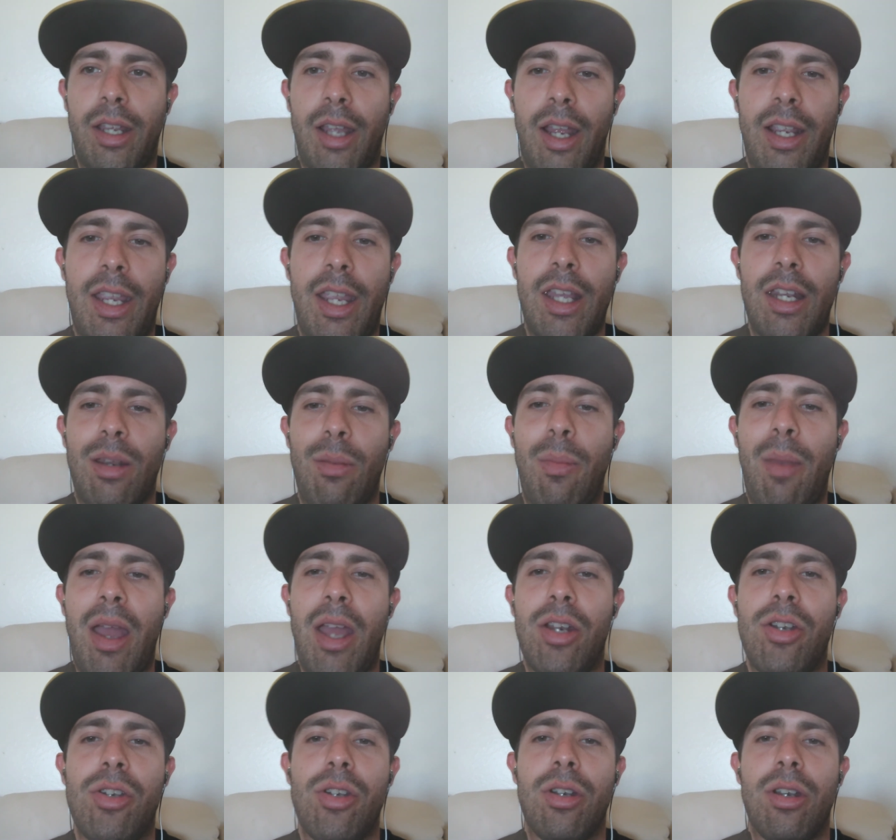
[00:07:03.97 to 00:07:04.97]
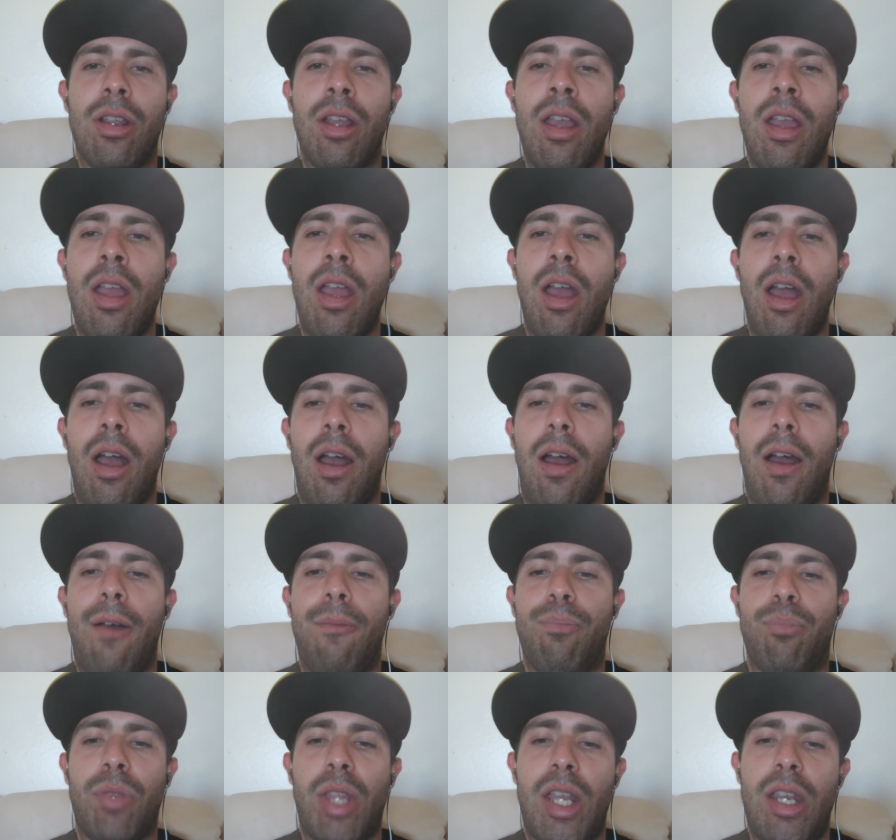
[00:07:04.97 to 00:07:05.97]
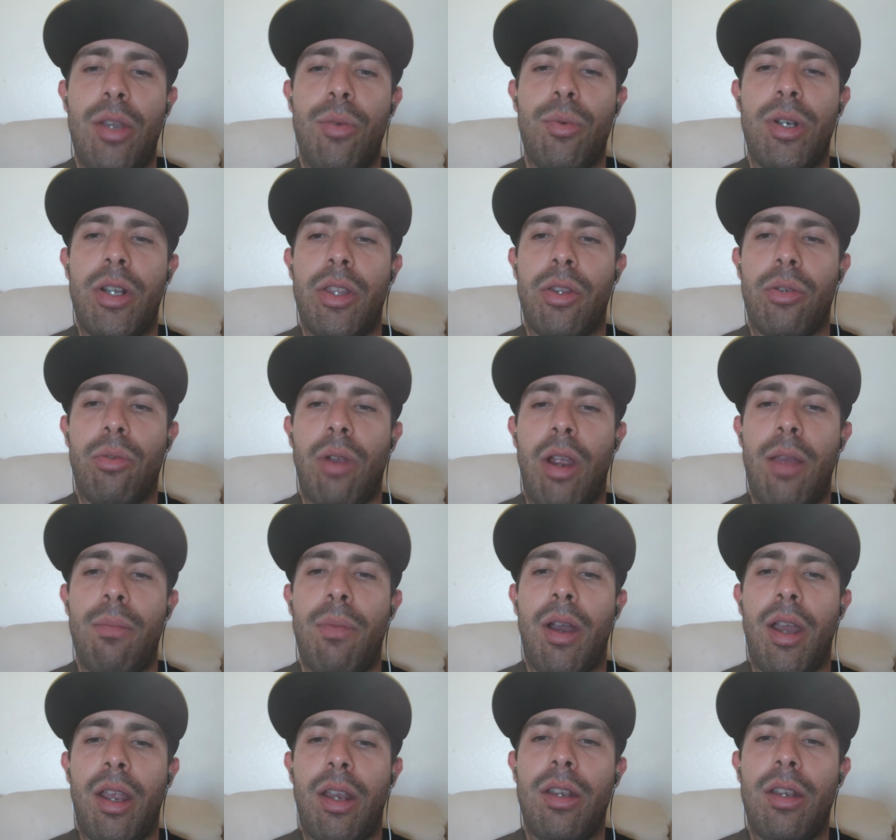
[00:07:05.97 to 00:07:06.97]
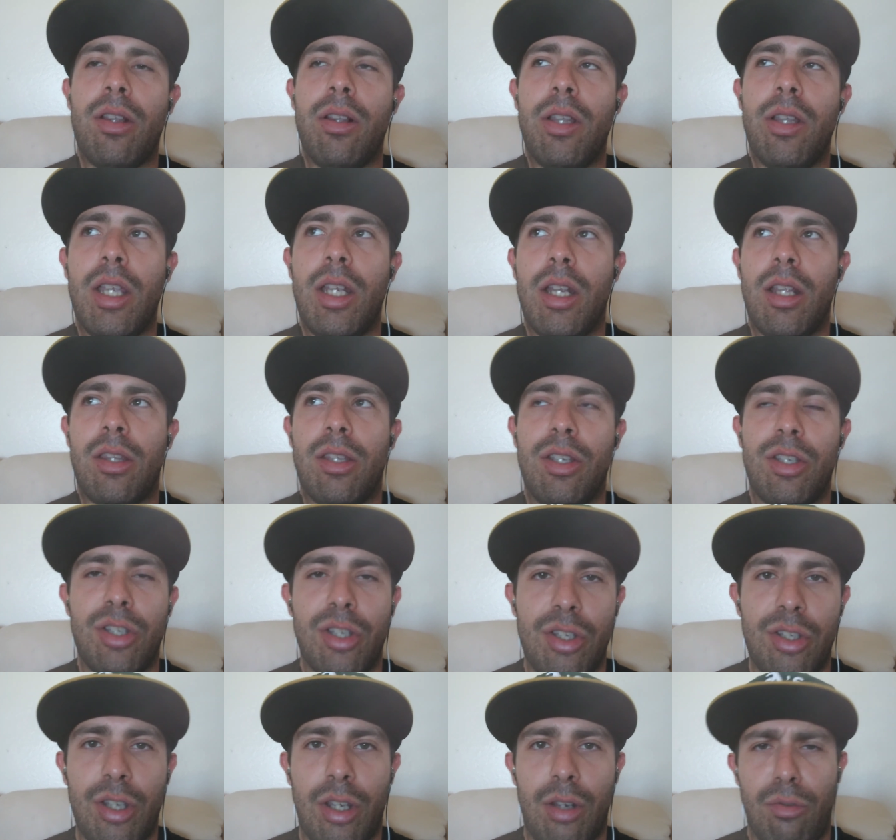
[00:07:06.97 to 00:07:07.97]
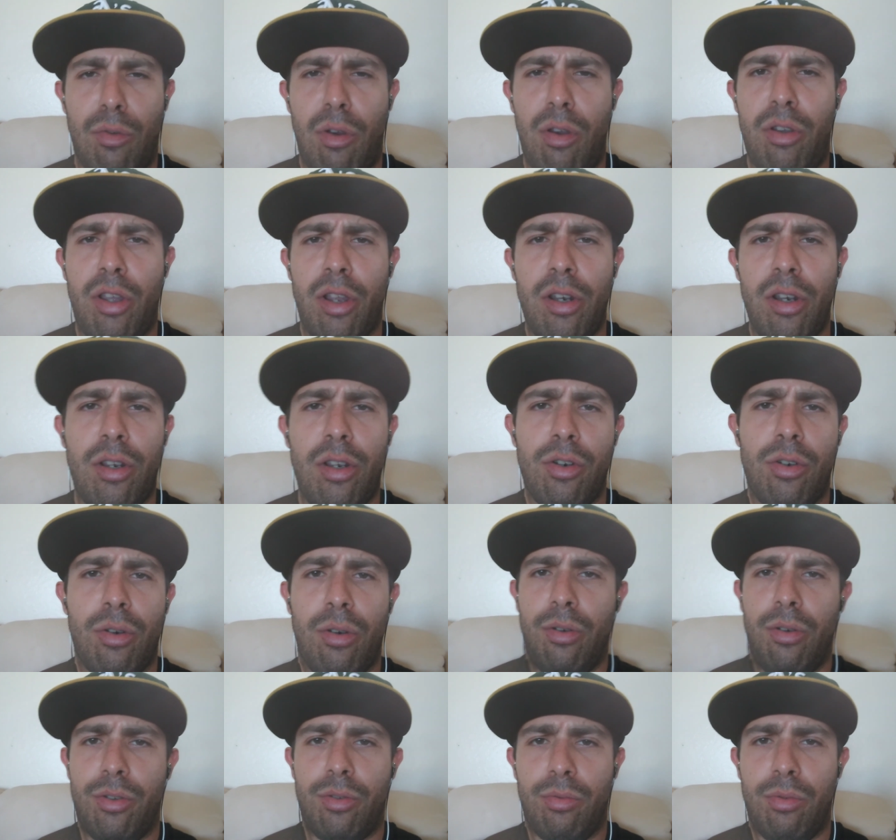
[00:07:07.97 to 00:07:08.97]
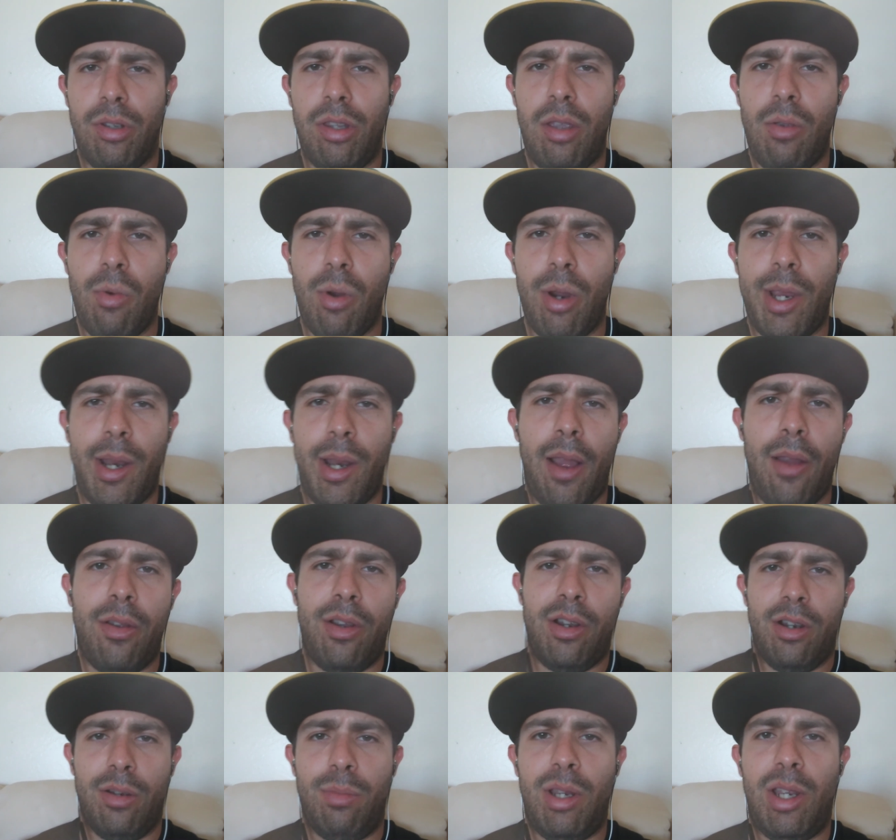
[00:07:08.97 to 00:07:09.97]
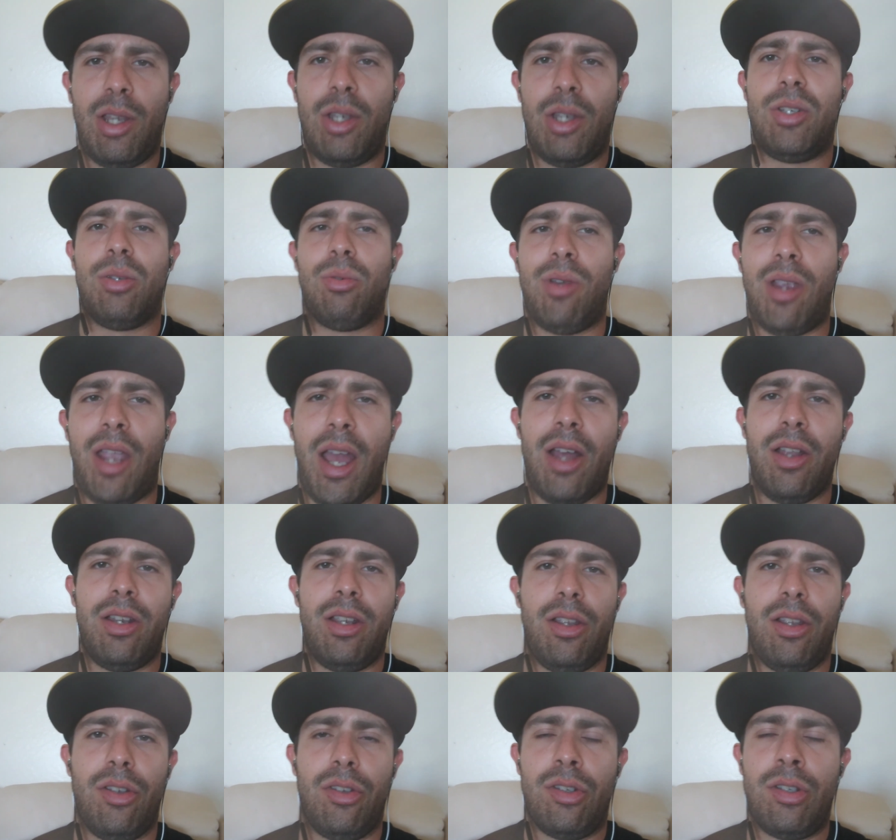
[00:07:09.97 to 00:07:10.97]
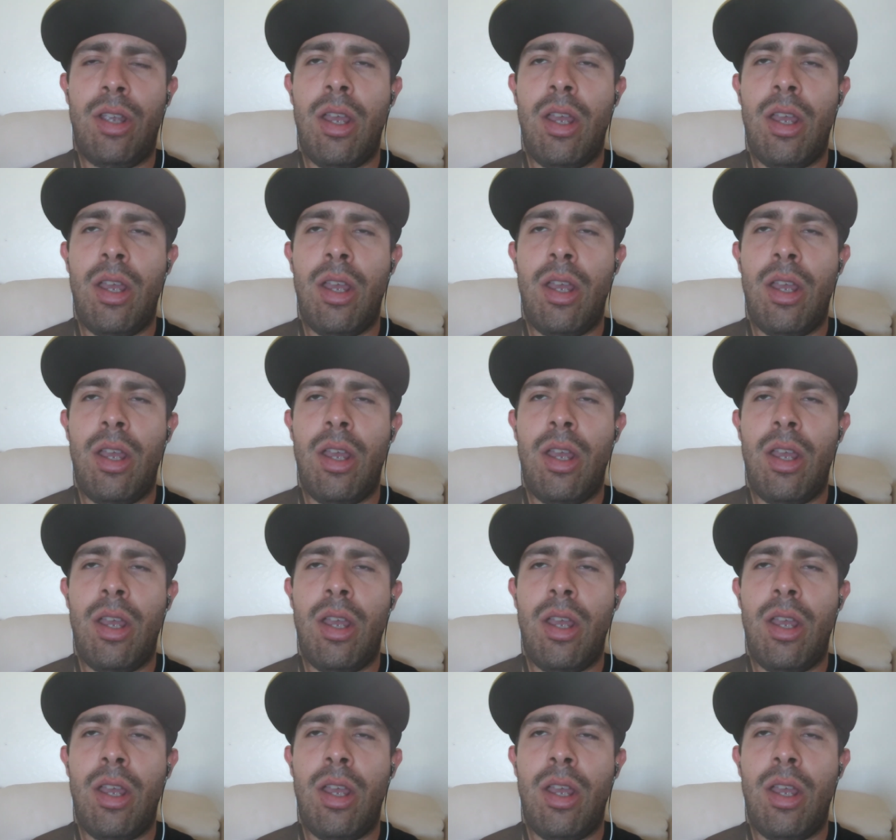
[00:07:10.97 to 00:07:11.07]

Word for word: I, I can't imagine um, anyone in the right mind looking at this and saying, "Well, gun control is really working out here," because the reality is,